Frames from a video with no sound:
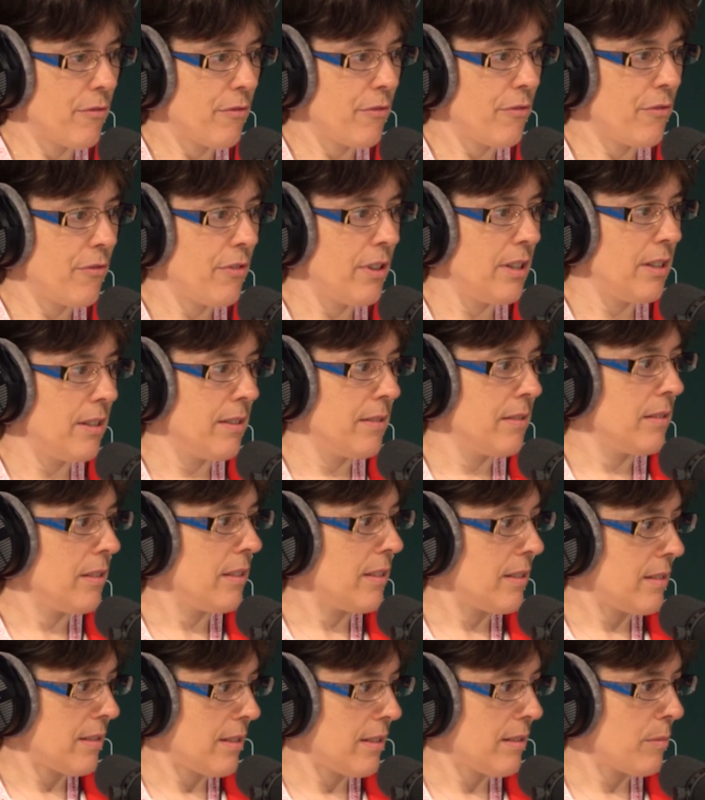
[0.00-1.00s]
fill in
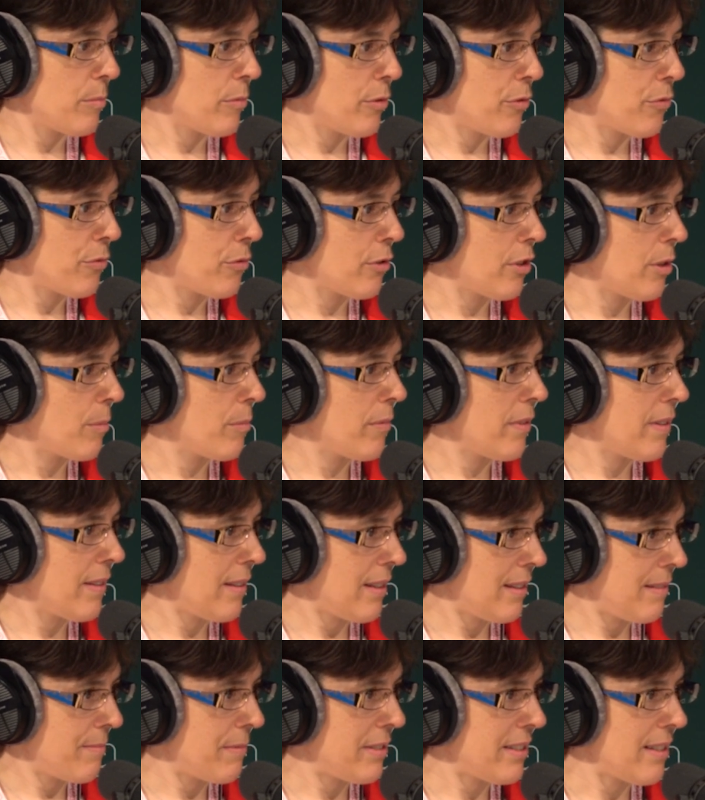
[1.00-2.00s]
the assessment form
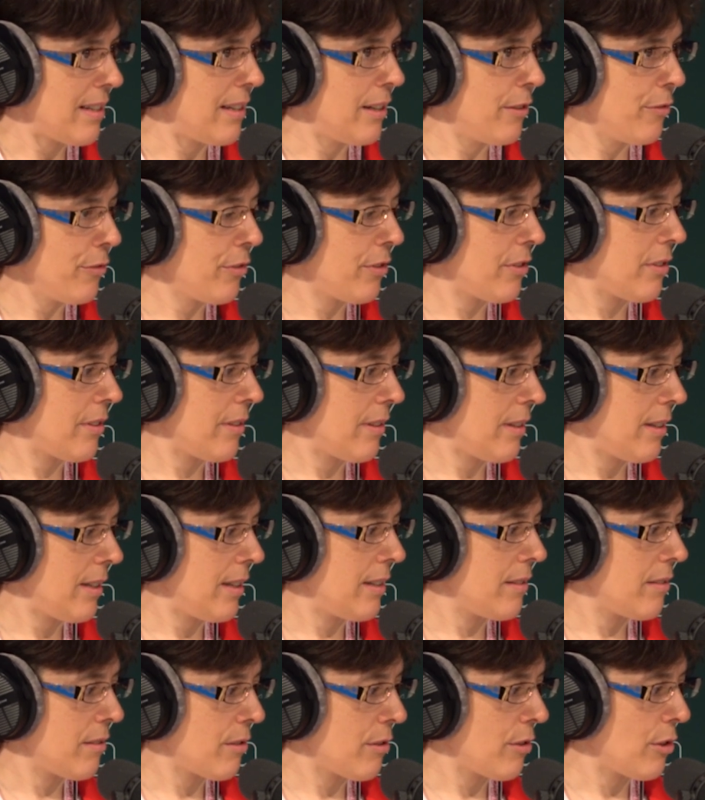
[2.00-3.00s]
themselves
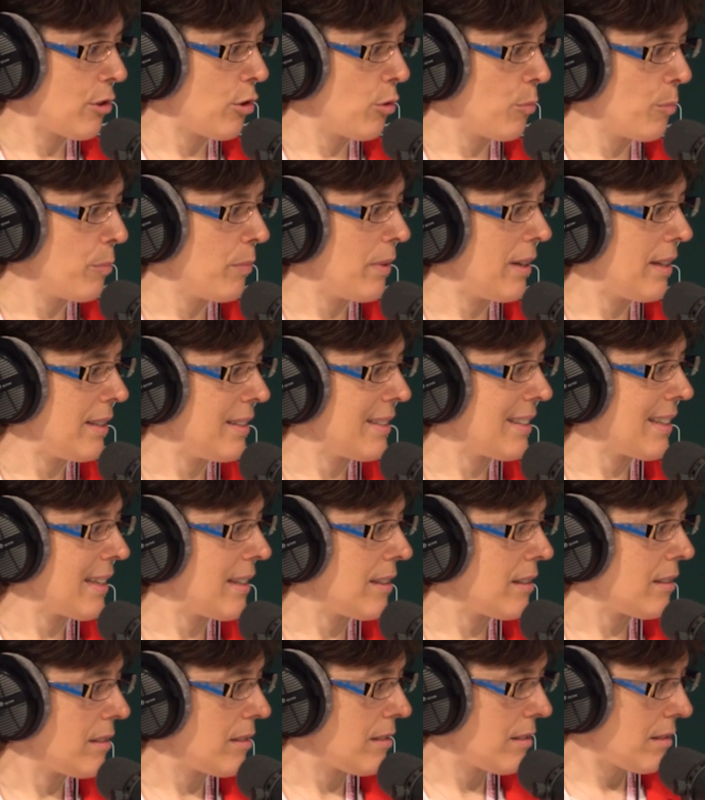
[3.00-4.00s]
at home and
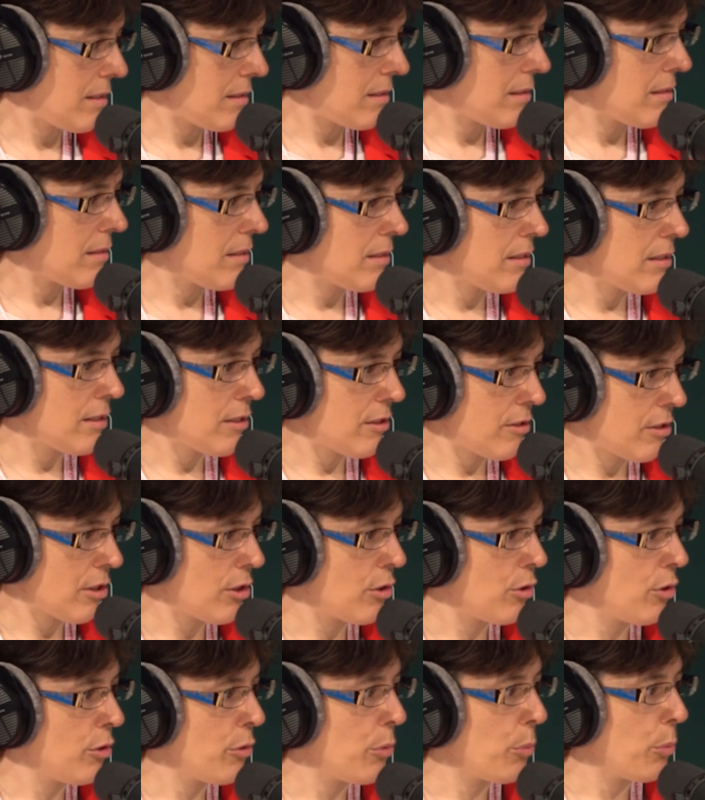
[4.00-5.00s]
get
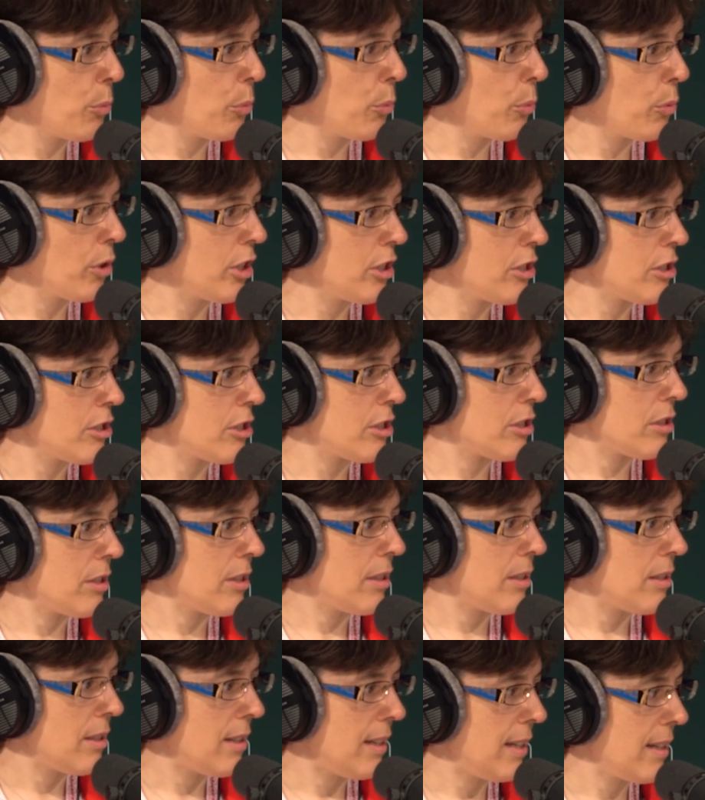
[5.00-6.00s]
told which
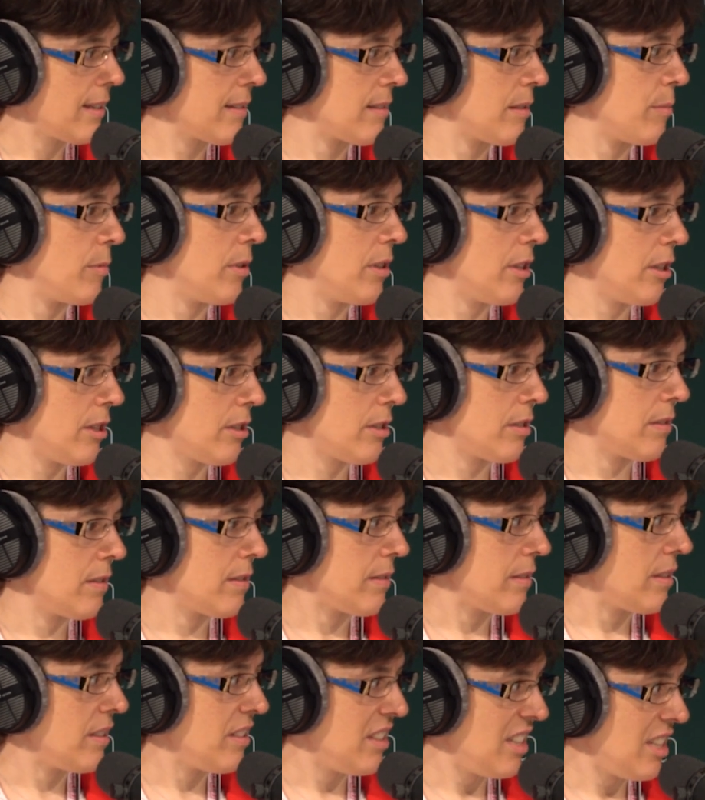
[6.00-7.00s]

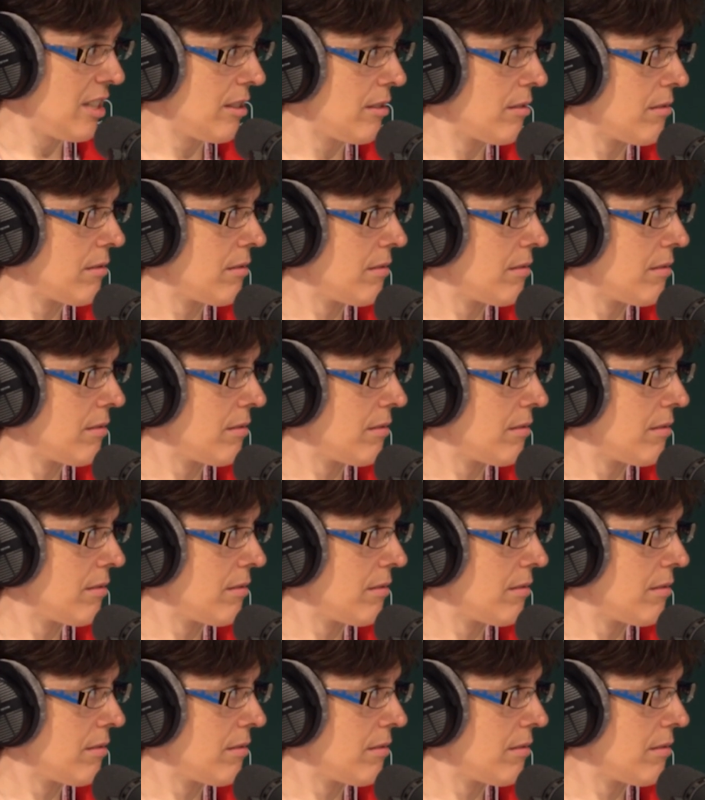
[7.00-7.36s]
examinations they need.